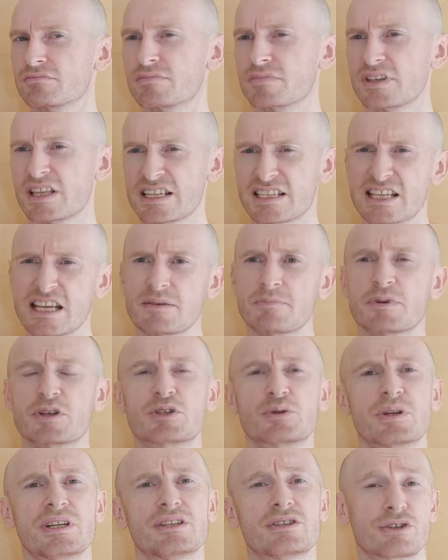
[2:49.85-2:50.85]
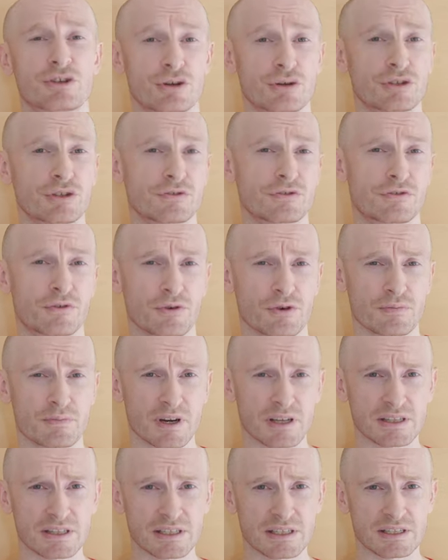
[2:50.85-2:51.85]
they say, between two to four
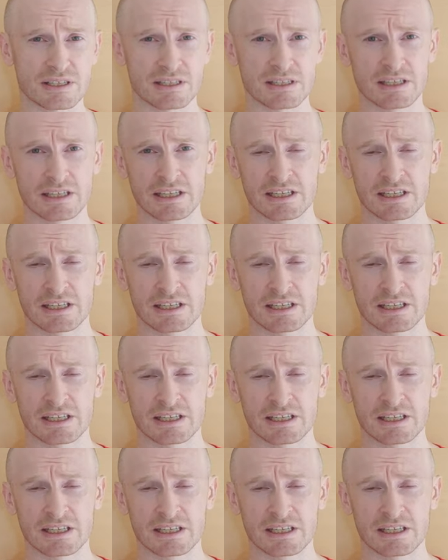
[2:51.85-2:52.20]
months